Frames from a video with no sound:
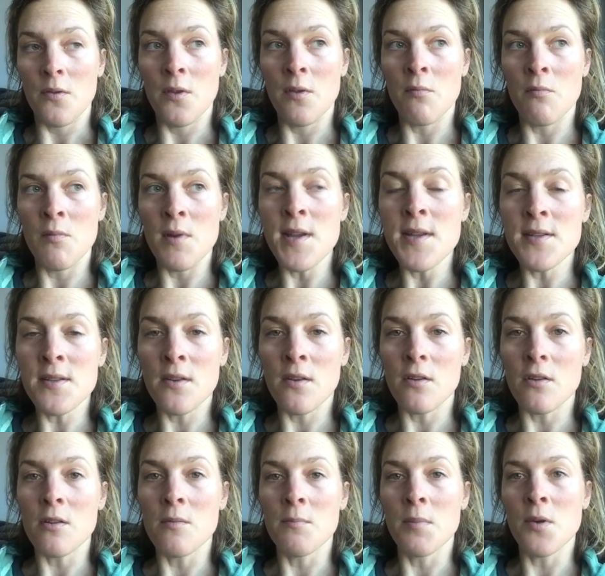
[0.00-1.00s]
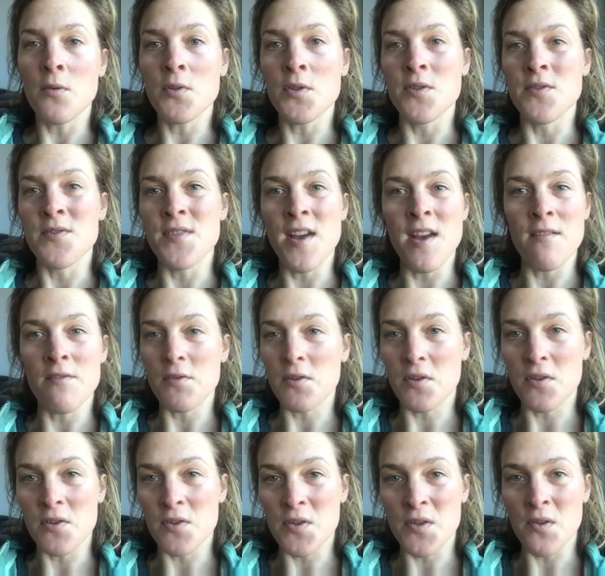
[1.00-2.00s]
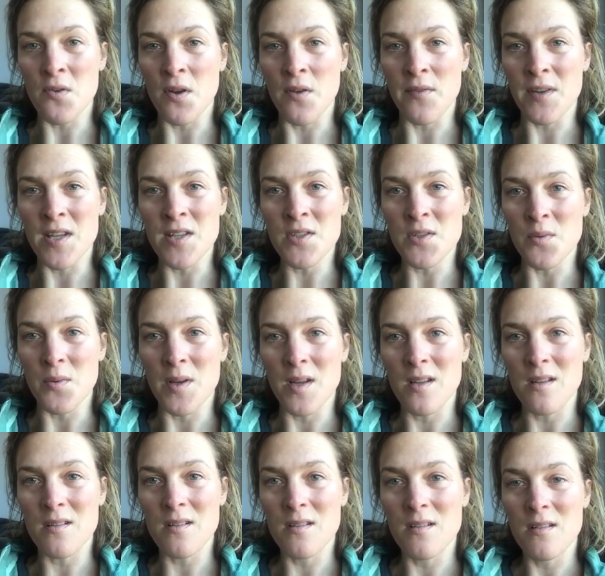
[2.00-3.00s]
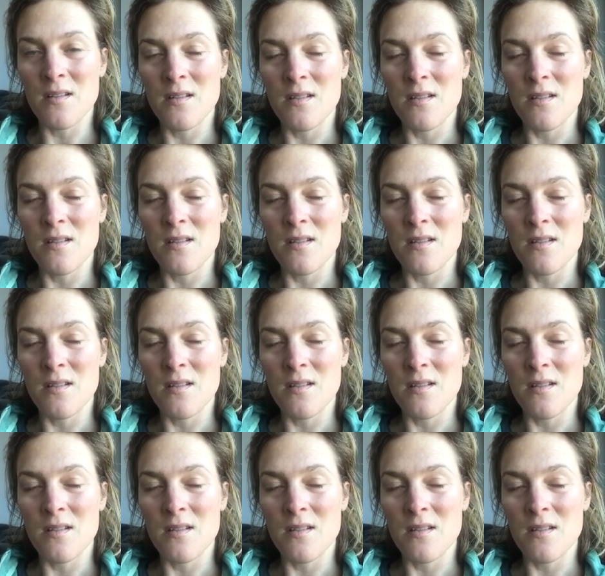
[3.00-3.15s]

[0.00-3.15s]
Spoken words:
The reason that the compulsion is there is because you're still giving into it.